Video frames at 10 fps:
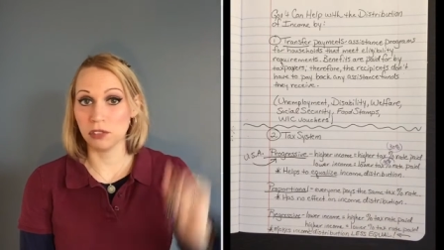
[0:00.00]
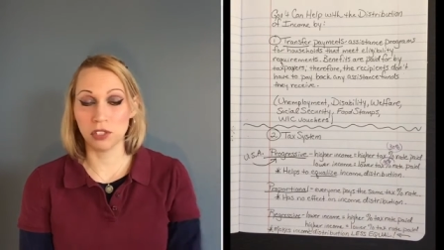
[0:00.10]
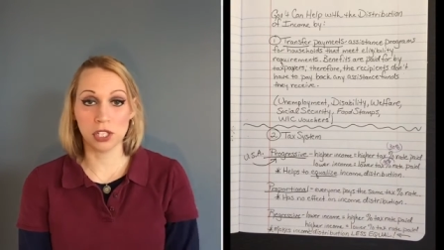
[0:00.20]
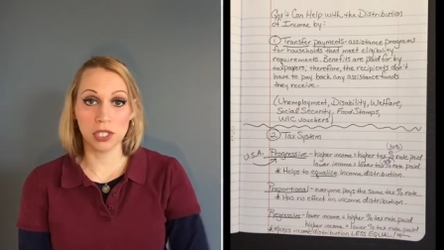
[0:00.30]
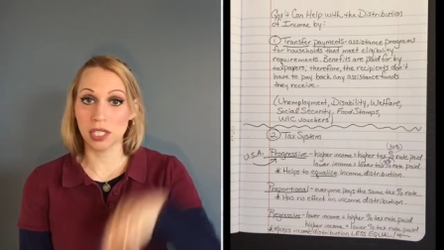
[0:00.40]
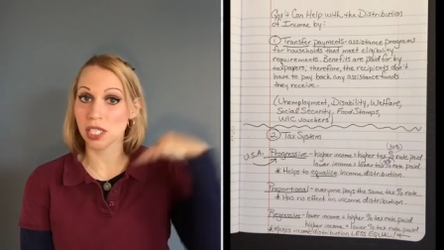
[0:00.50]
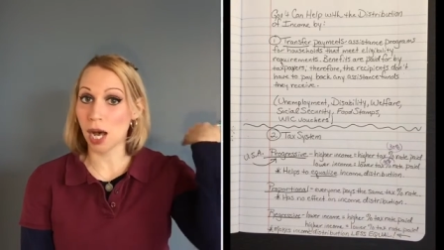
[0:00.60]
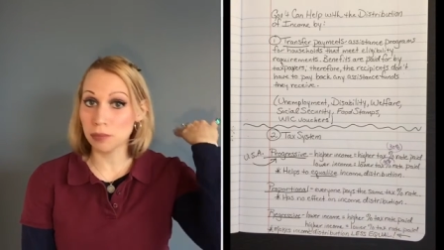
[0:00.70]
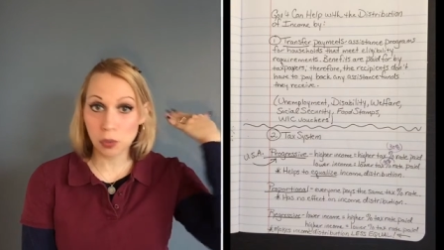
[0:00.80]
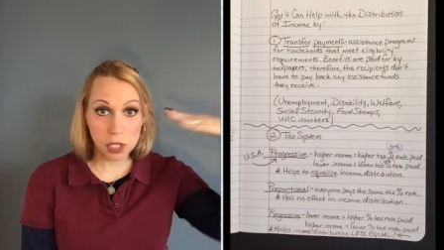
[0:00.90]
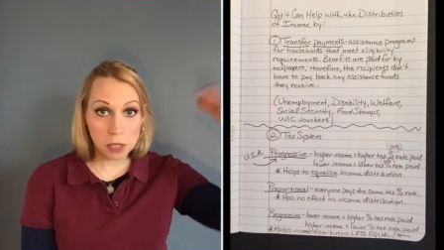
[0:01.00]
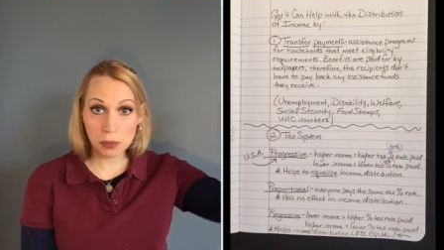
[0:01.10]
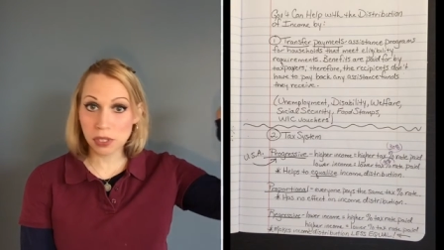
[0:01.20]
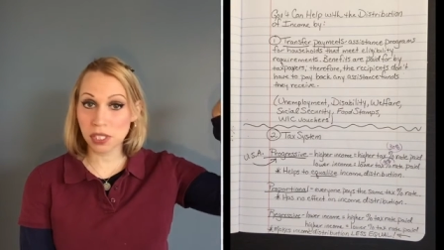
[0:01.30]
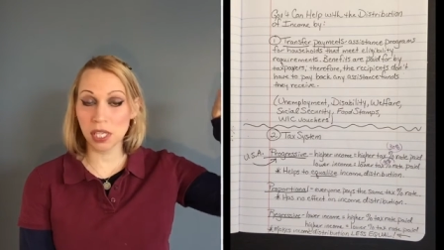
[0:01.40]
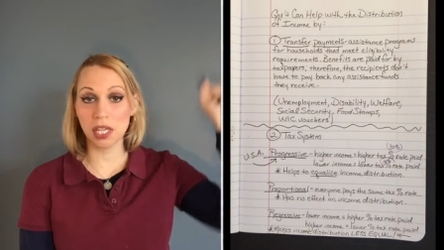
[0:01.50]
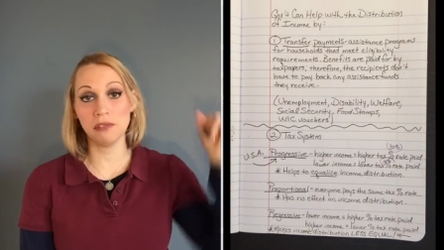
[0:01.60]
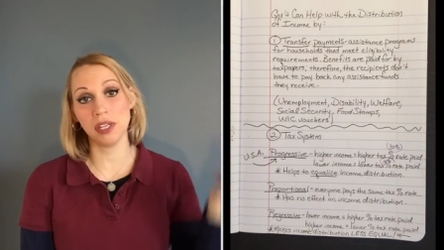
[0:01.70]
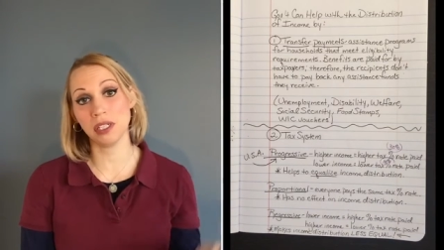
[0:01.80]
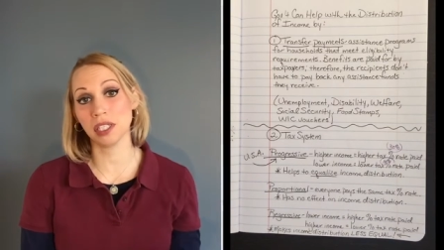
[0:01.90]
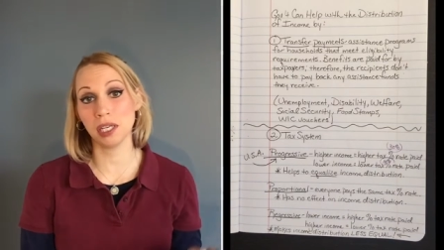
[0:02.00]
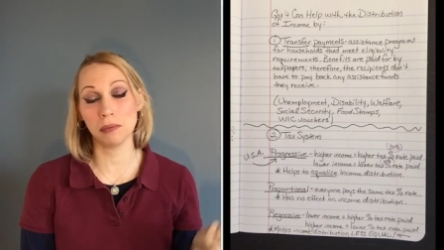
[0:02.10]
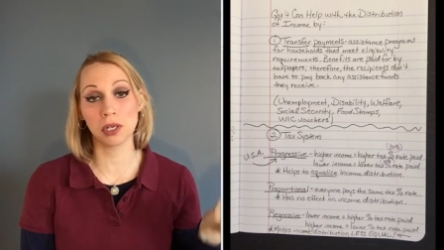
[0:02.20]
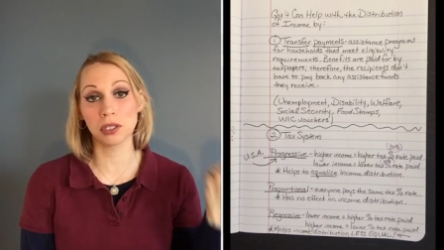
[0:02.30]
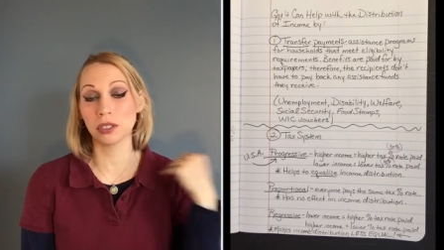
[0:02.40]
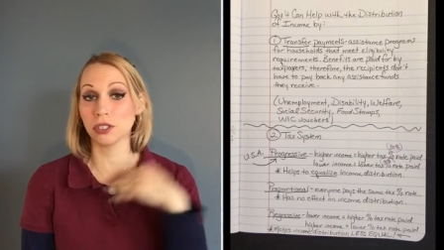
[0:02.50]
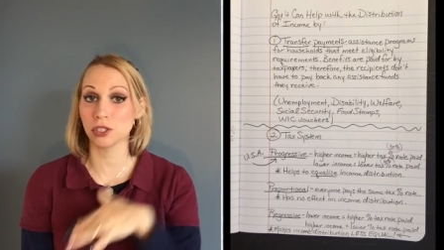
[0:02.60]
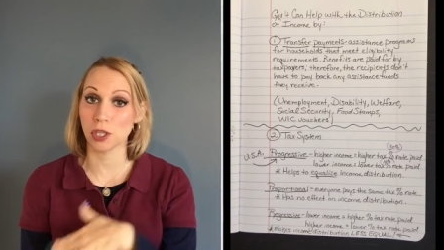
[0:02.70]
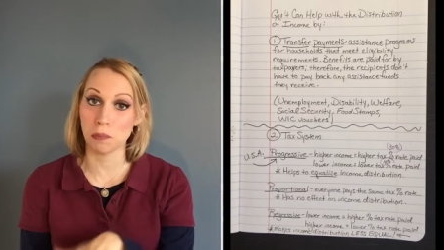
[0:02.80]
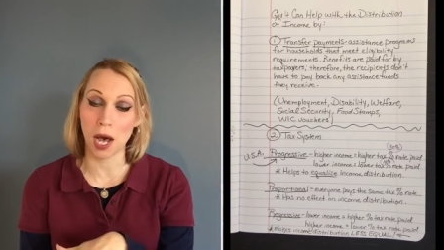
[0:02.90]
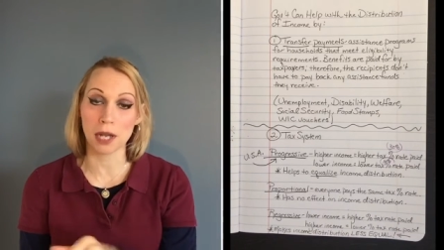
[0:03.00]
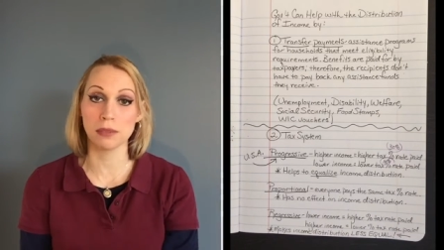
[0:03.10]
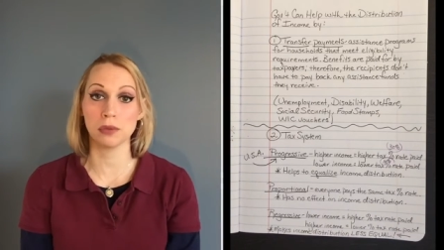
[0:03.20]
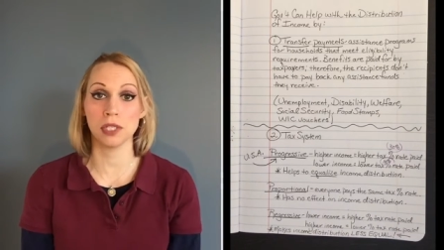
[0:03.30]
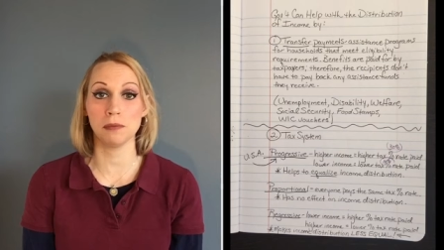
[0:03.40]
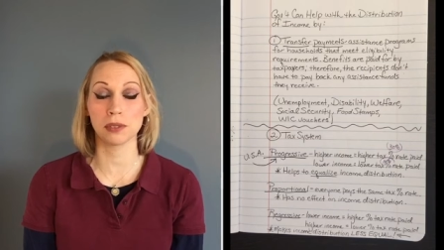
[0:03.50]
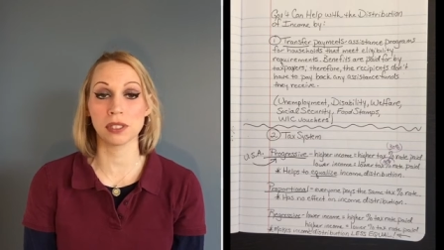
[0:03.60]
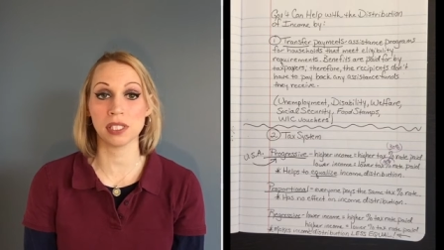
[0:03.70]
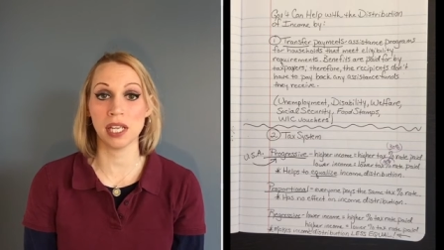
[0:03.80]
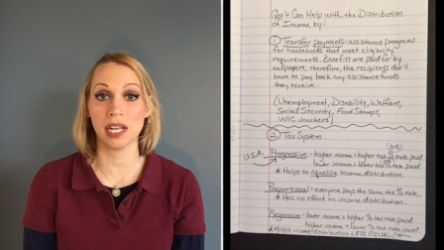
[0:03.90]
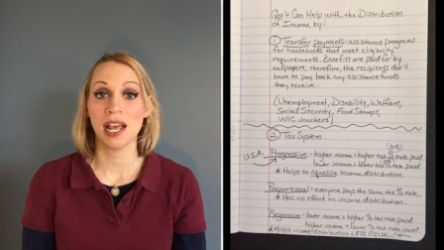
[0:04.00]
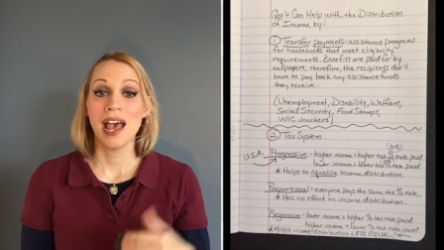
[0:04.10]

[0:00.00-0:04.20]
if you're in the top 20% of income earners or the bottom 20%,